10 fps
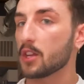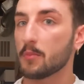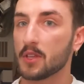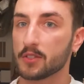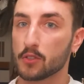
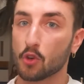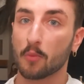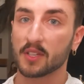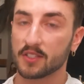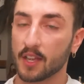is
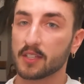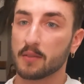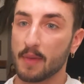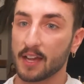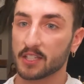normally set to
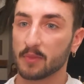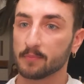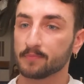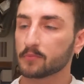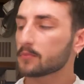
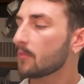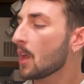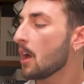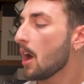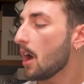maximum.
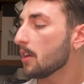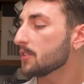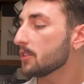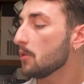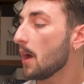
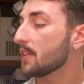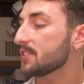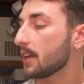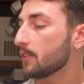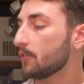Also, on the
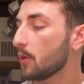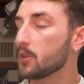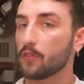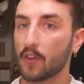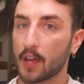side of the phone, you'll
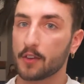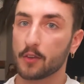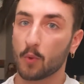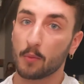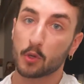find
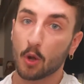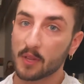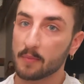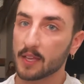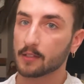what would normally
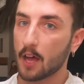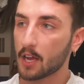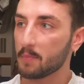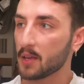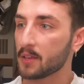be a
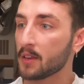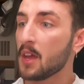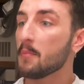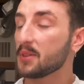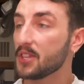lock button,
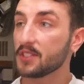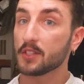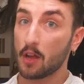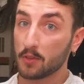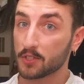but this is
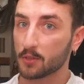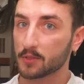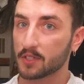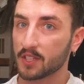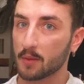also
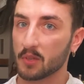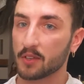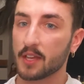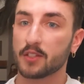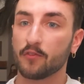disabled,
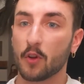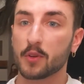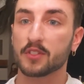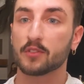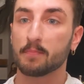as the phone
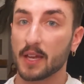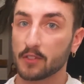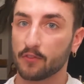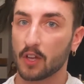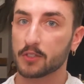is by
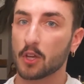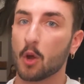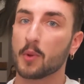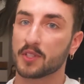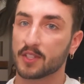default
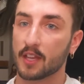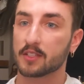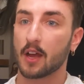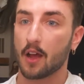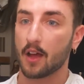always set
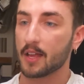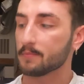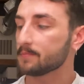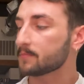to on.